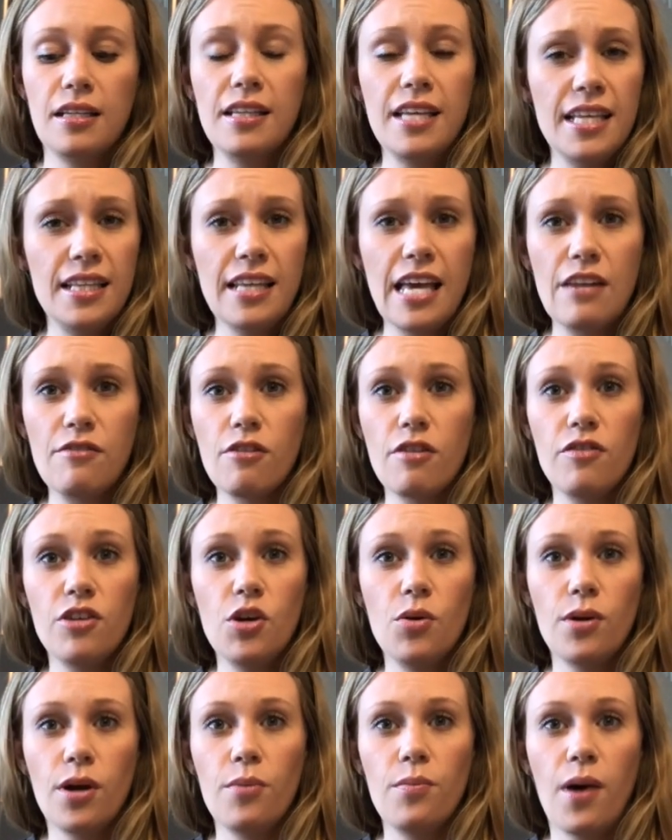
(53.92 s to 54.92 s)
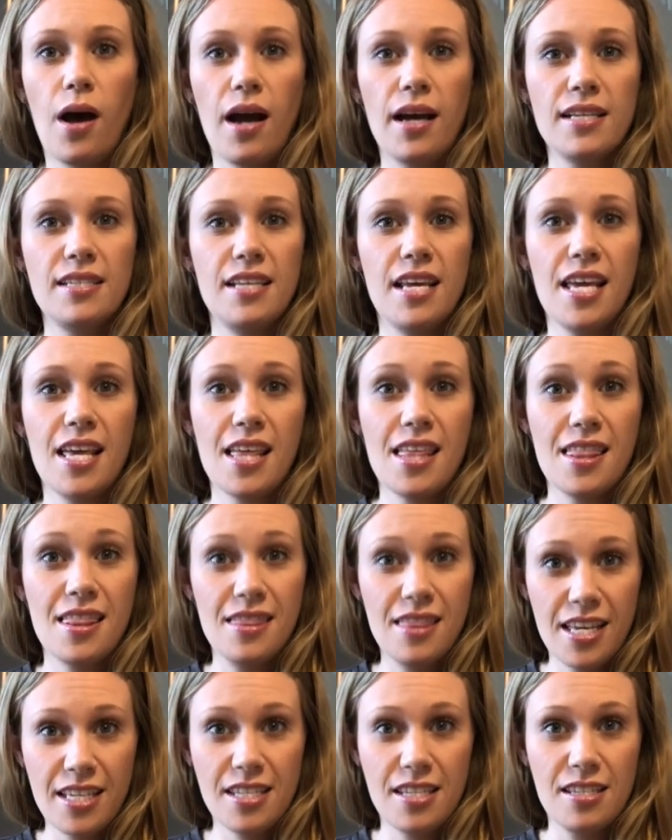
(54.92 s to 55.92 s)
Cleanland review and unboxing,
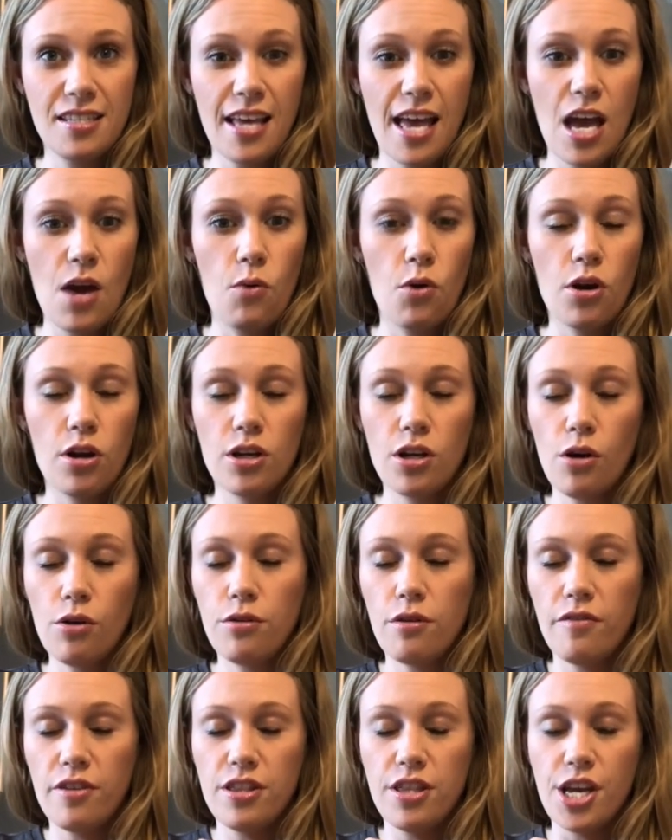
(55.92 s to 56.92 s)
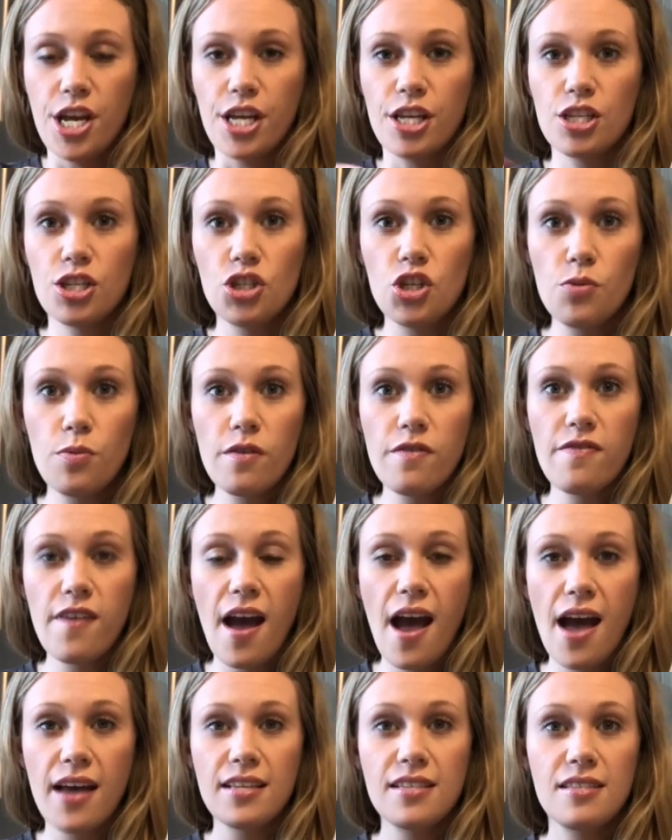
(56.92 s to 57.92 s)
this is it. We're going to go through everything super
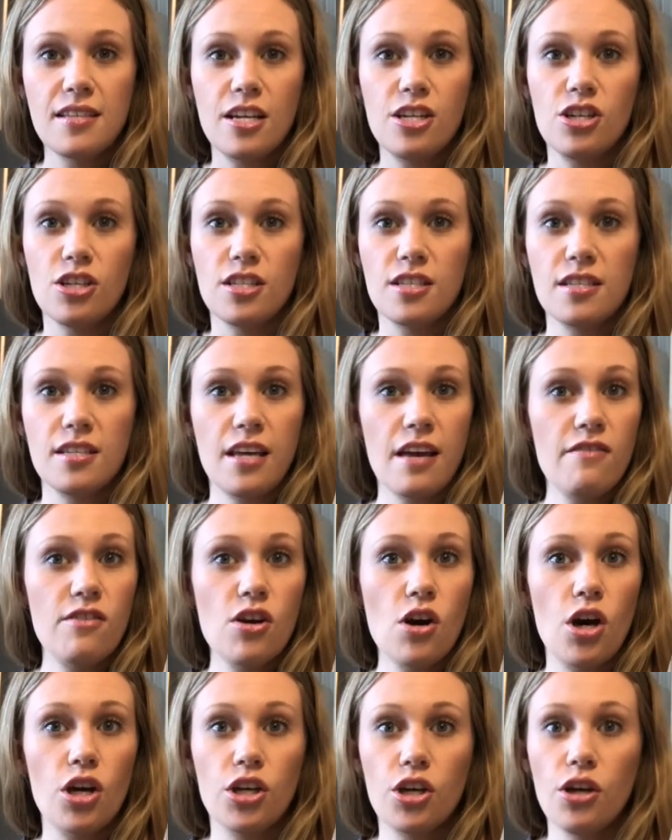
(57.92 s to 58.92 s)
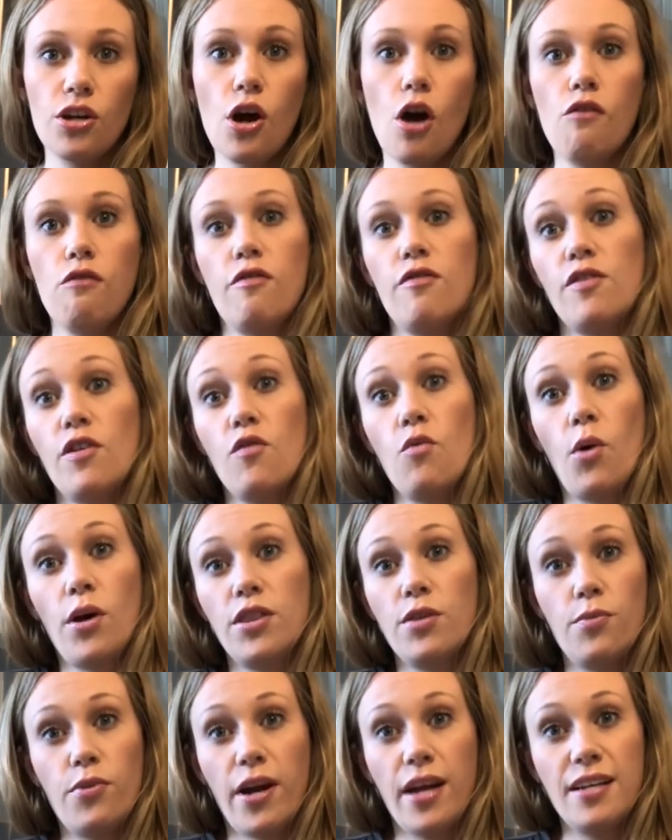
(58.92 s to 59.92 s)
fast and just give you a good overview of
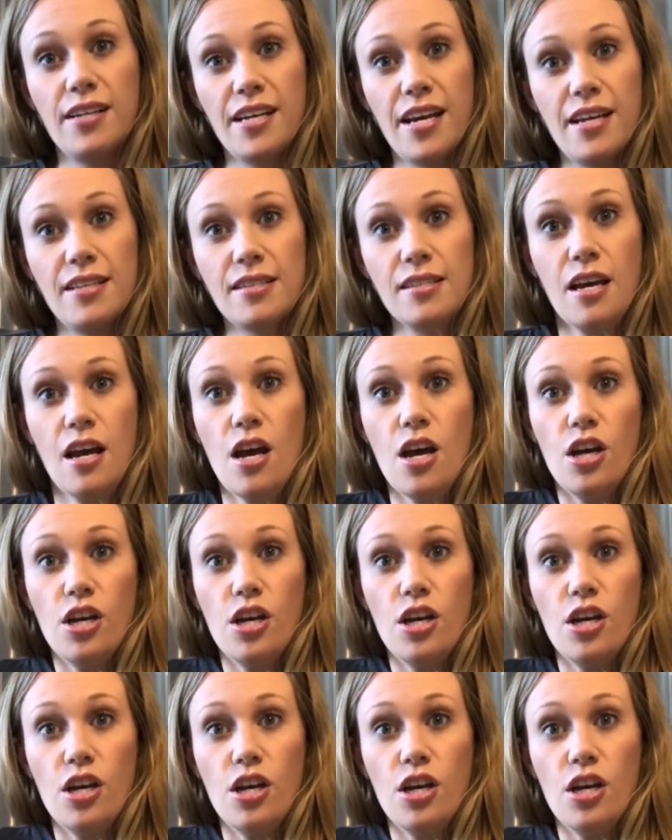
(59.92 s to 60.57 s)
what the brand is.